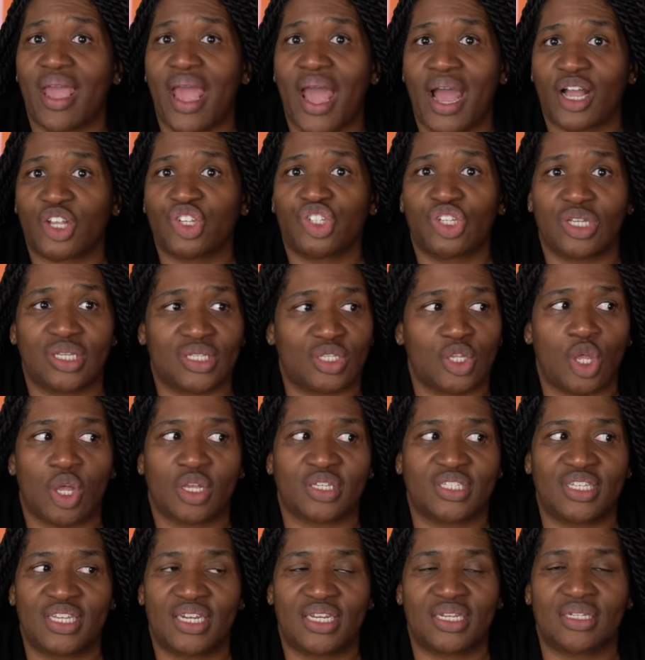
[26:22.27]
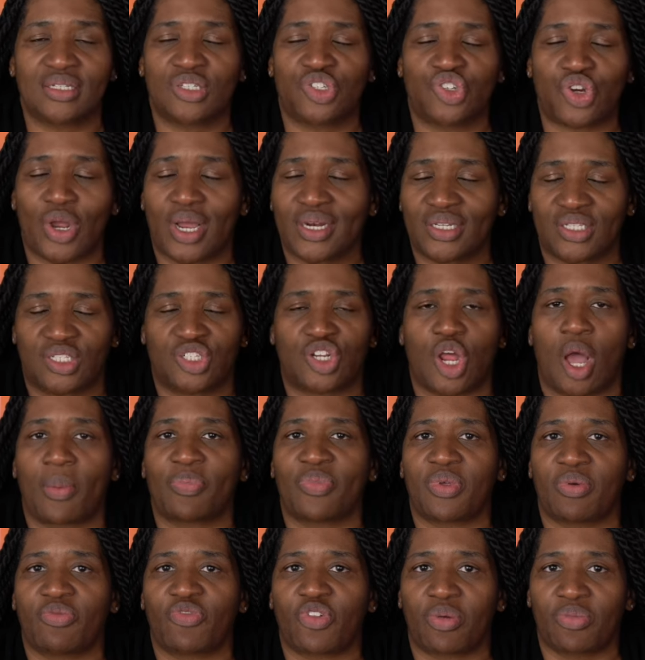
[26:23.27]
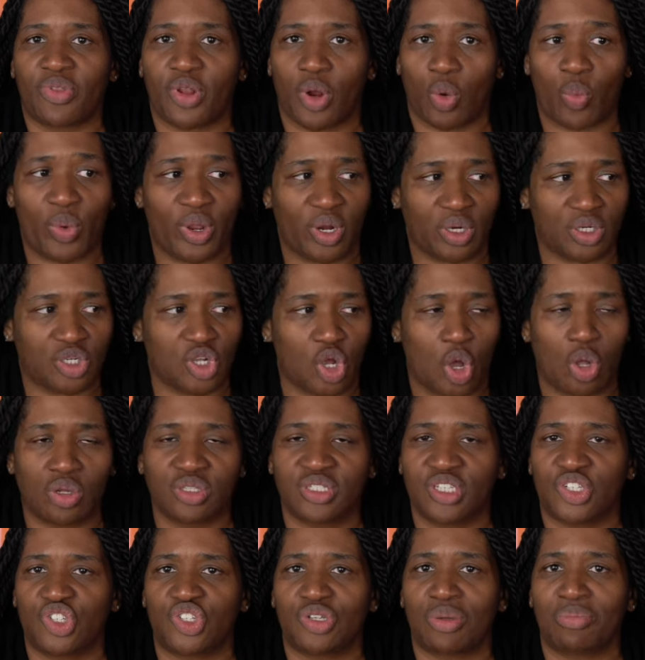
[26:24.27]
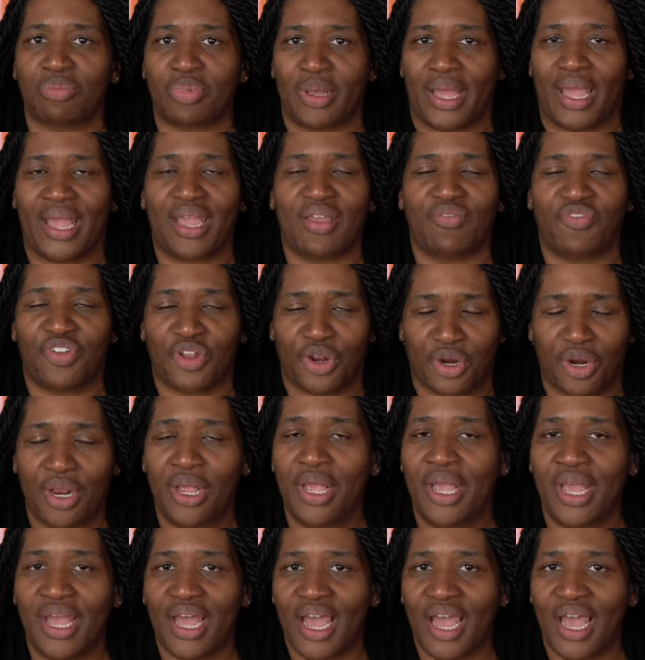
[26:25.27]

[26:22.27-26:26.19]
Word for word: actually, as long as he didn't try to stop them from their weird cultish behavior.